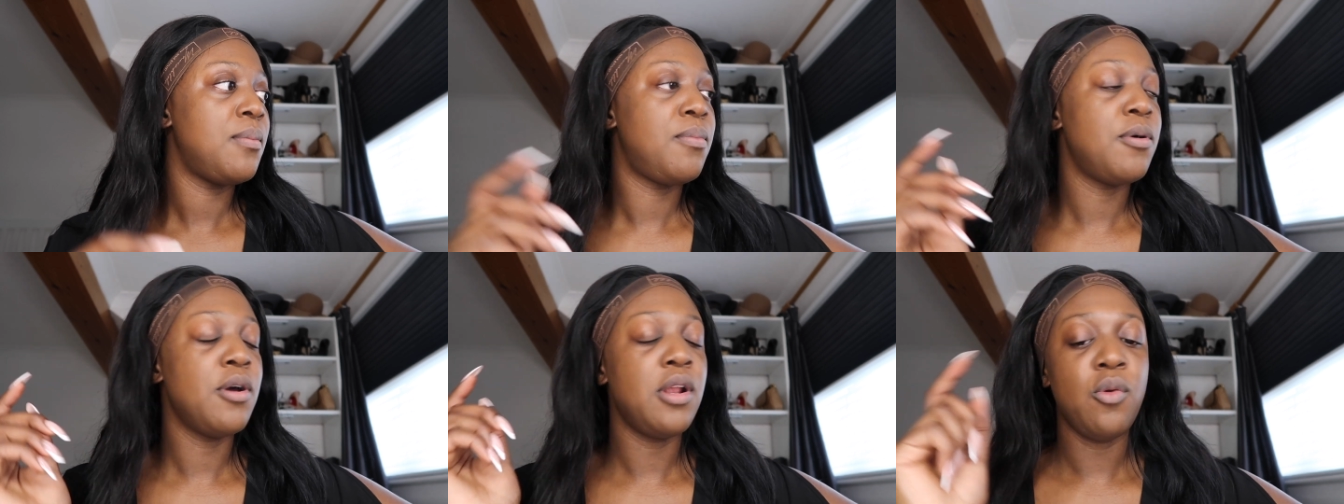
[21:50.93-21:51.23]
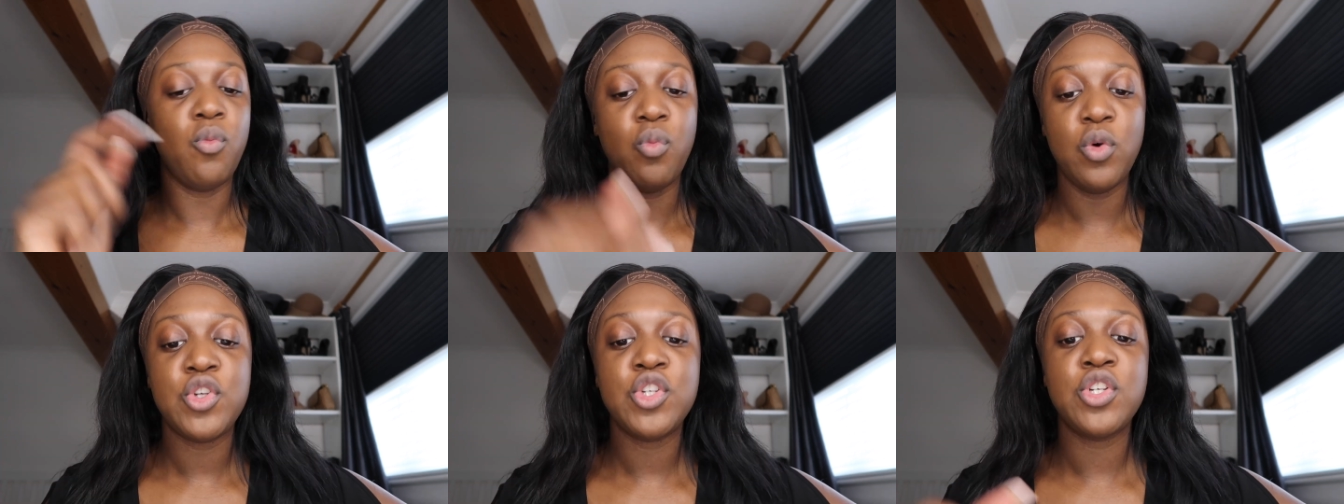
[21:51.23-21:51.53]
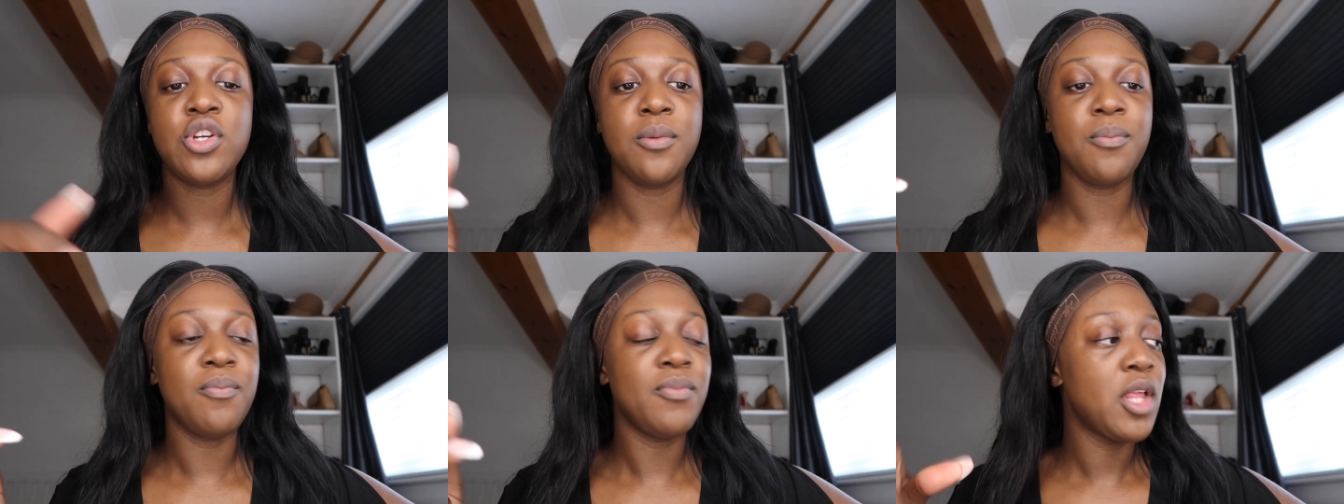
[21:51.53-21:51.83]
put
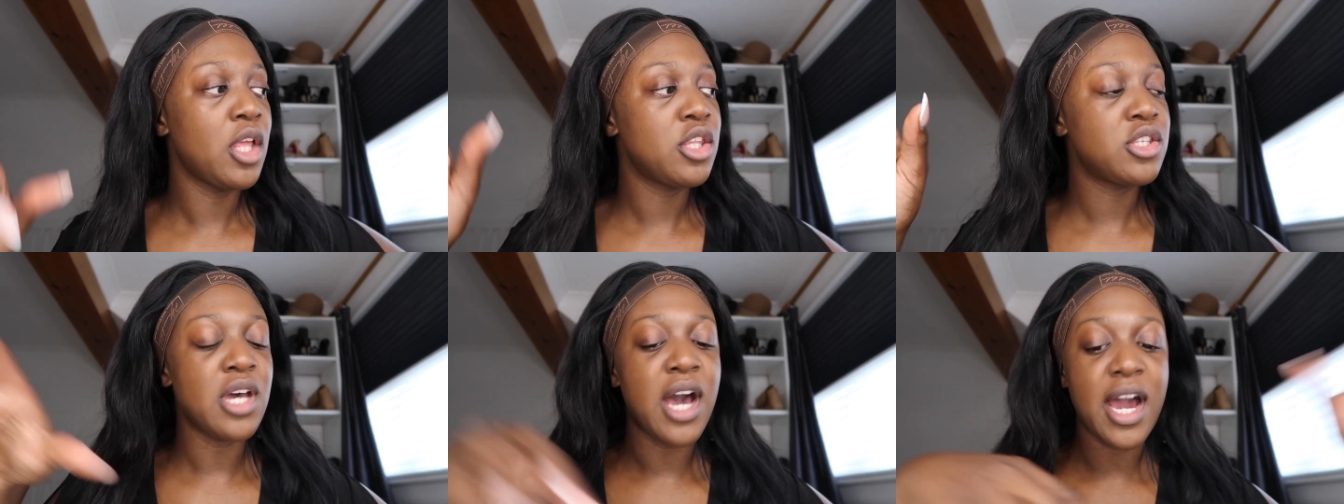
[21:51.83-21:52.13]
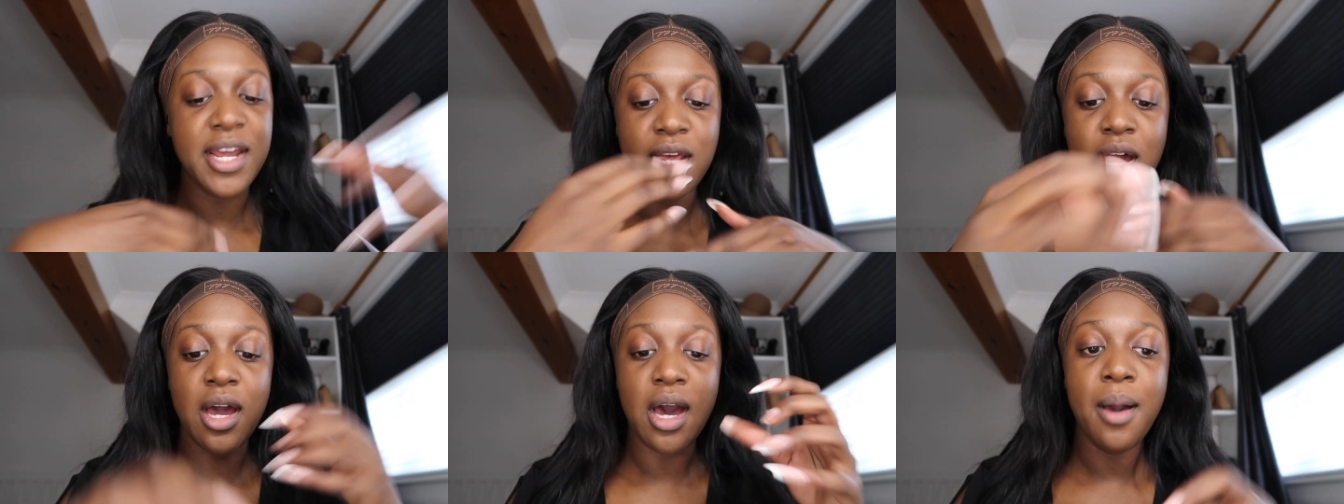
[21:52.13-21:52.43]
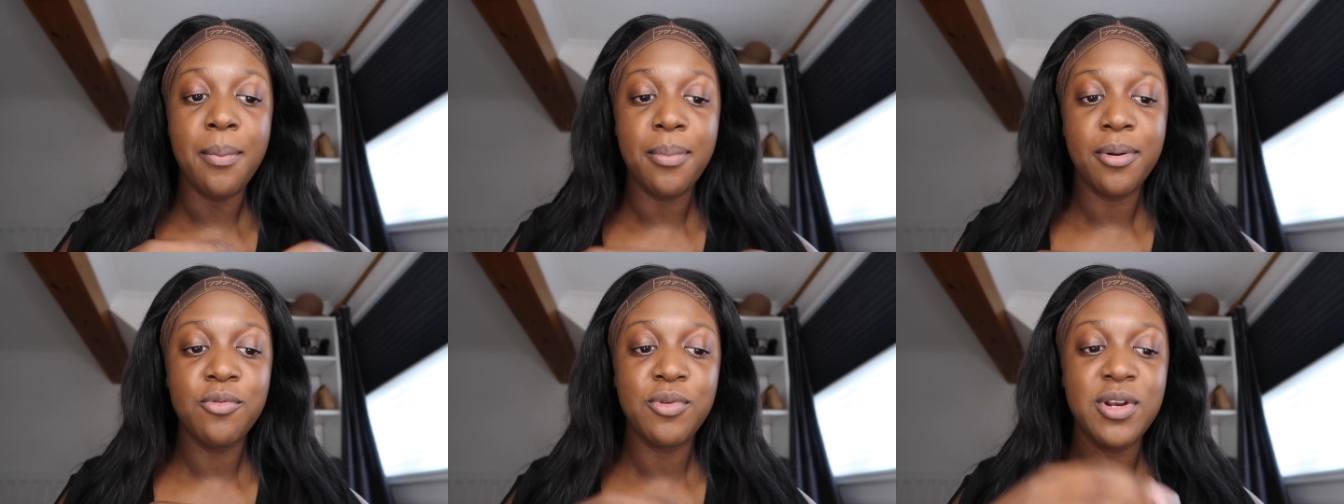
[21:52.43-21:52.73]
wish tied it
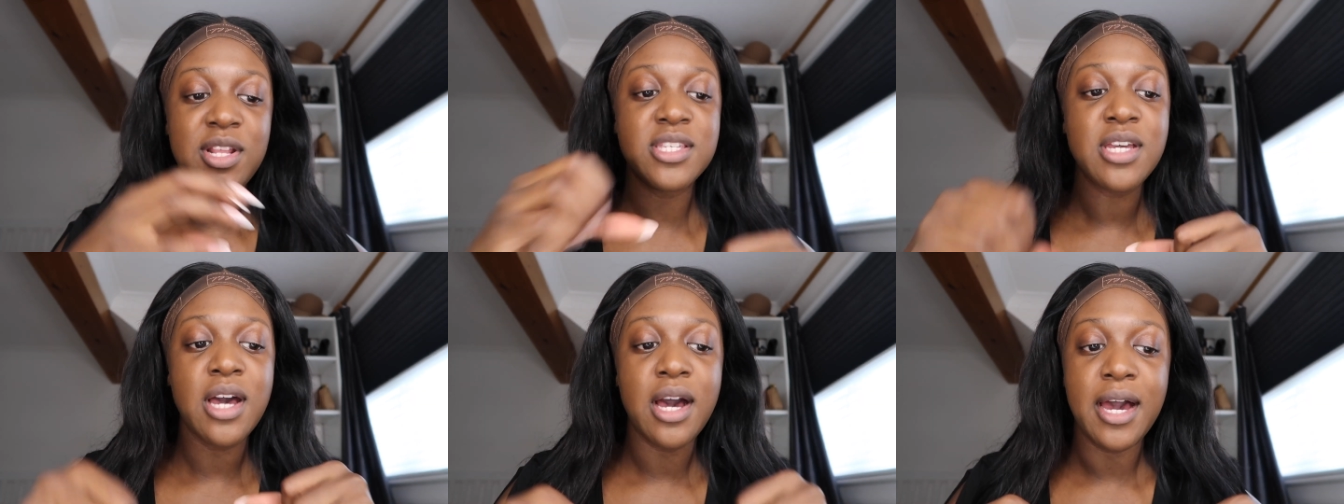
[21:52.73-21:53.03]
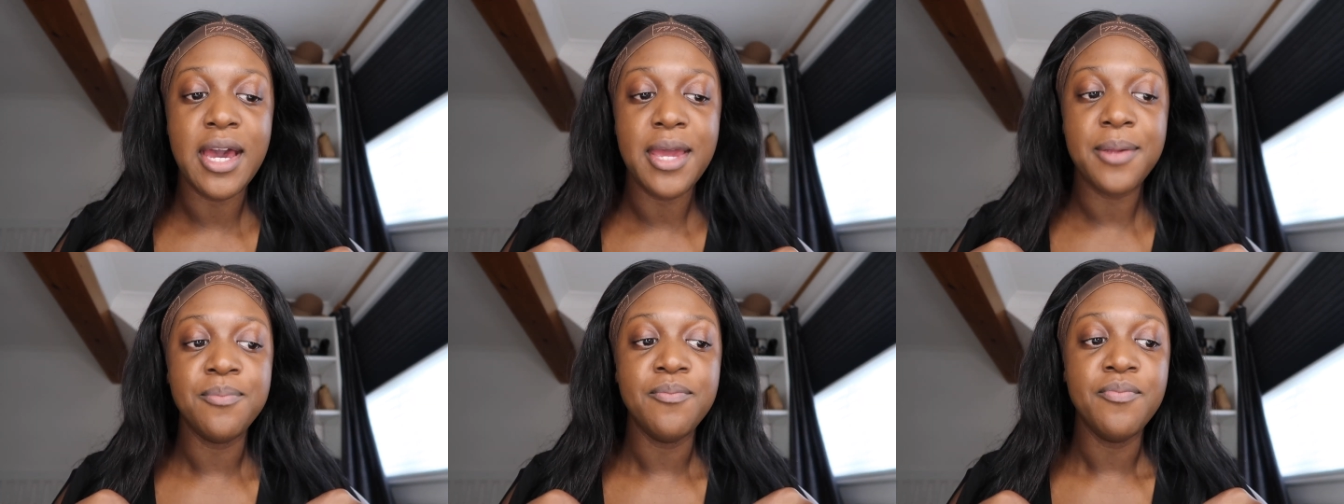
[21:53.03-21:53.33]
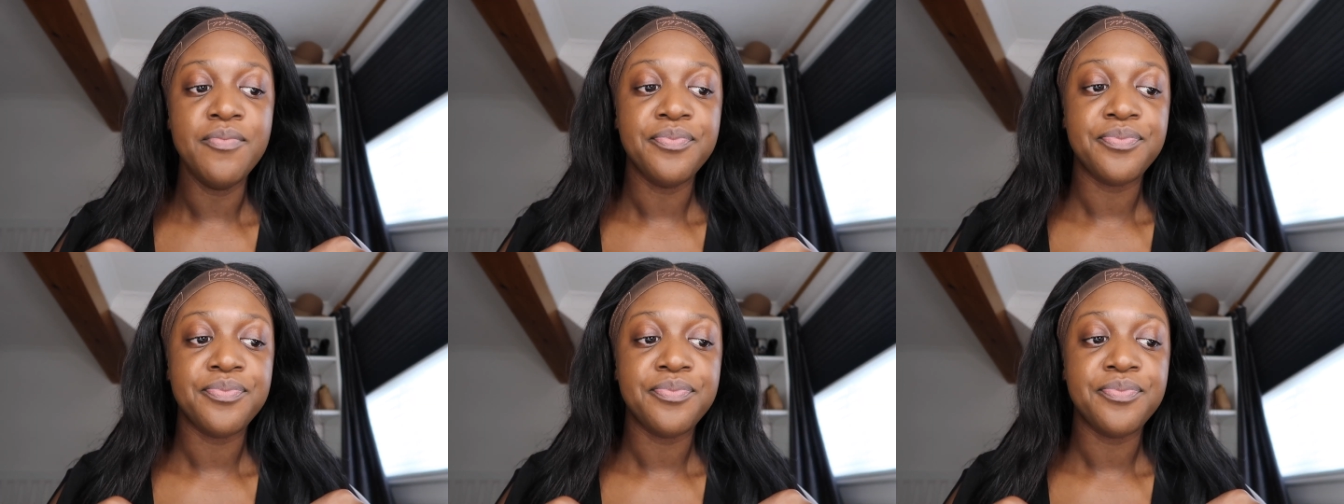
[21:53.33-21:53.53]
up really tight